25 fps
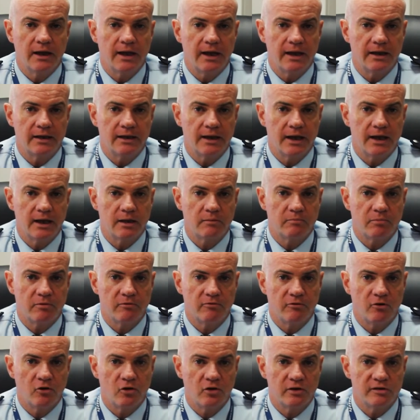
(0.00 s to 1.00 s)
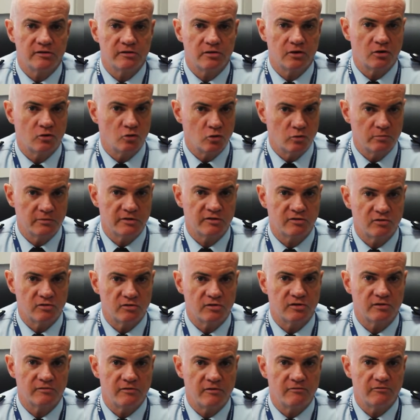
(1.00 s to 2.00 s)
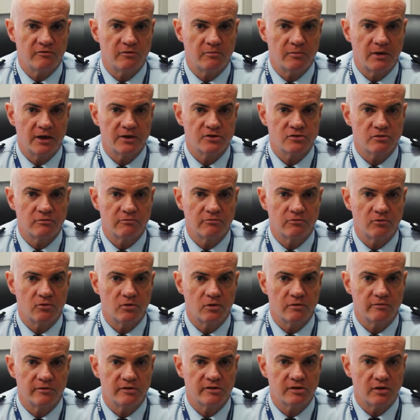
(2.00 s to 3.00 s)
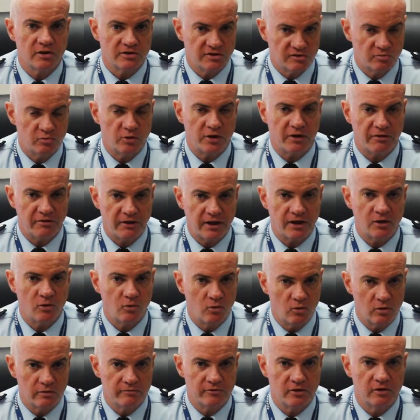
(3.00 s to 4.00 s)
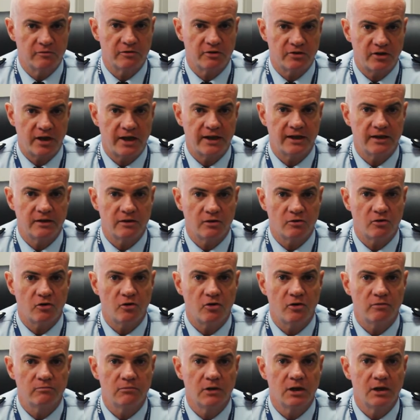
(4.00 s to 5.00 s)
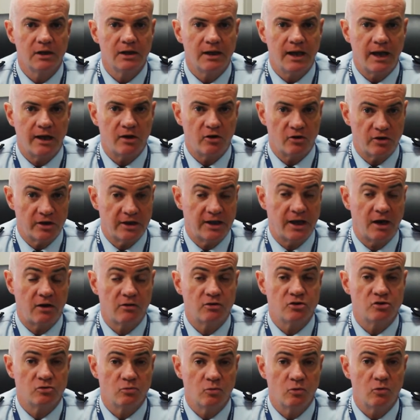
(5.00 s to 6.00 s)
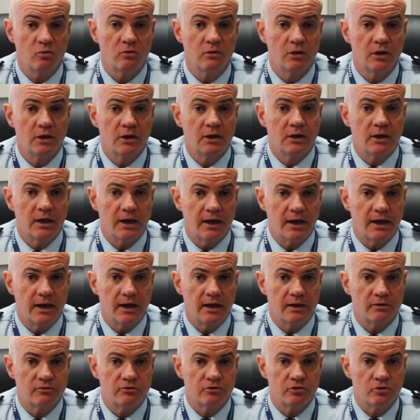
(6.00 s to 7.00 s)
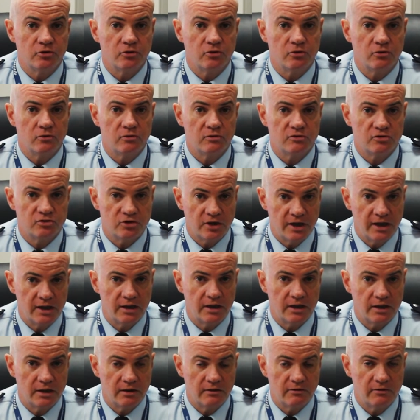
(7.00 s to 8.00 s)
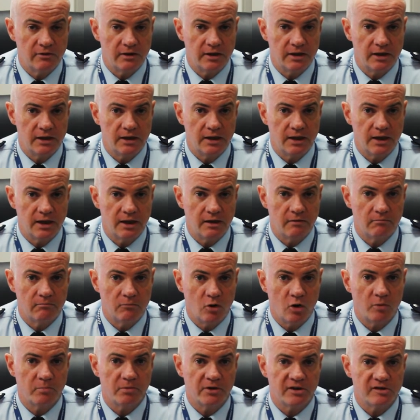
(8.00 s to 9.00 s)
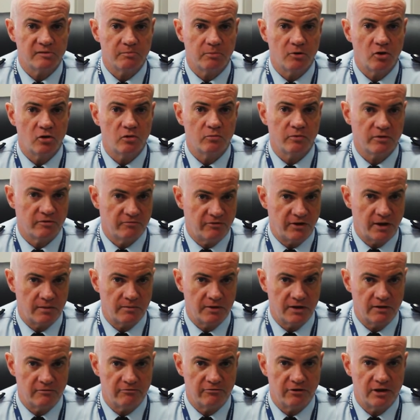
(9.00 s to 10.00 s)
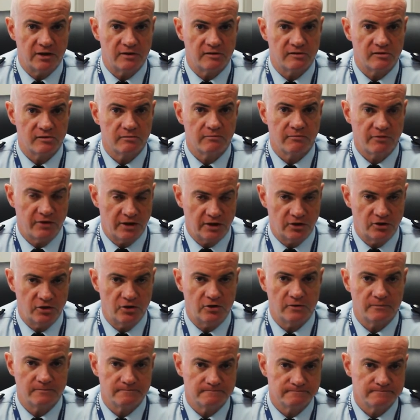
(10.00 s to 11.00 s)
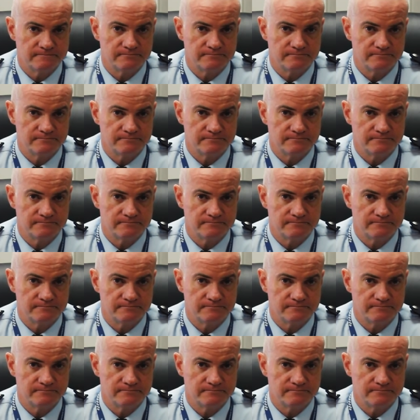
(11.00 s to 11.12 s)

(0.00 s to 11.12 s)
and it provides an enormous source of information for all of us. And I just want to thank all of you for taking the time, and I'd encourage you all to share the My Police blog with family and friends. Thank you.